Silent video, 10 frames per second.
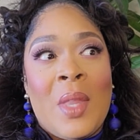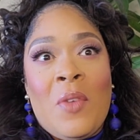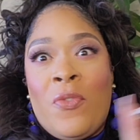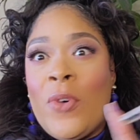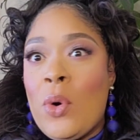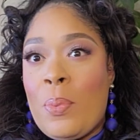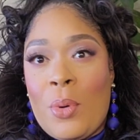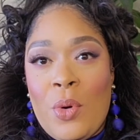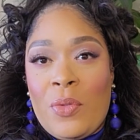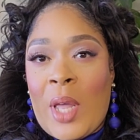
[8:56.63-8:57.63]

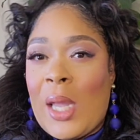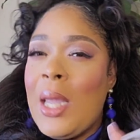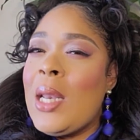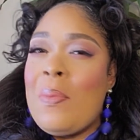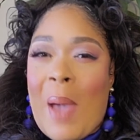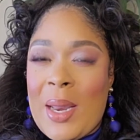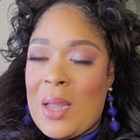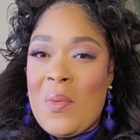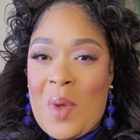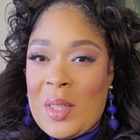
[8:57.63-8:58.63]
foolproof. Like, anybody
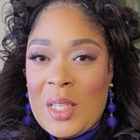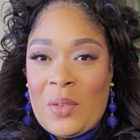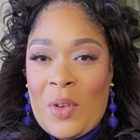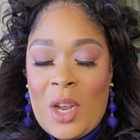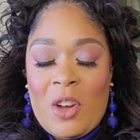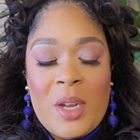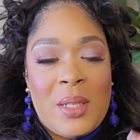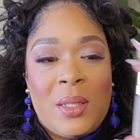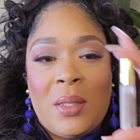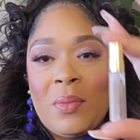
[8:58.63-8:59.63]
can wear this
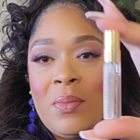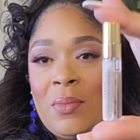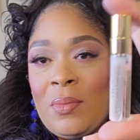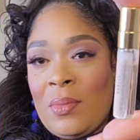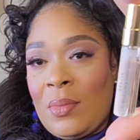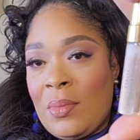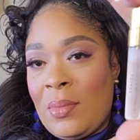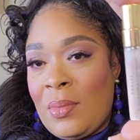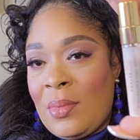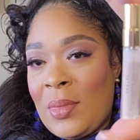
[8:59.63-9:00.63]
fragrance.
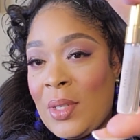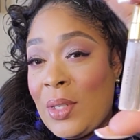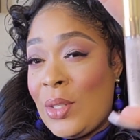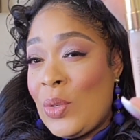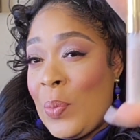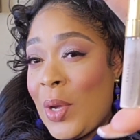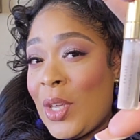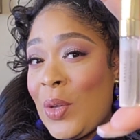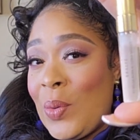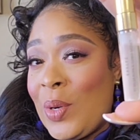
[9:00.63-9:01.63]
Super
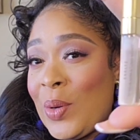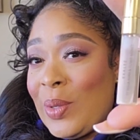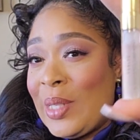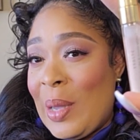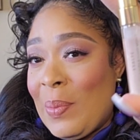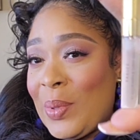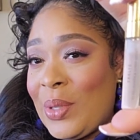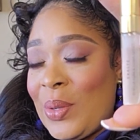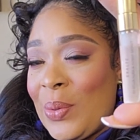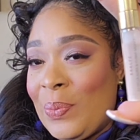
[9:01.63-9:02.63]
cute little sample
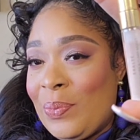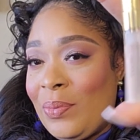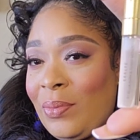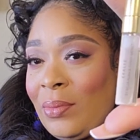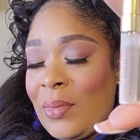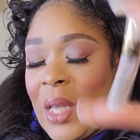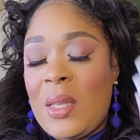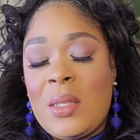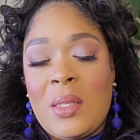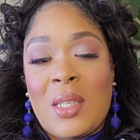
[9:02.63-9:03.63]
too. And
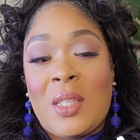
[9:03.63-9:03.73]
this is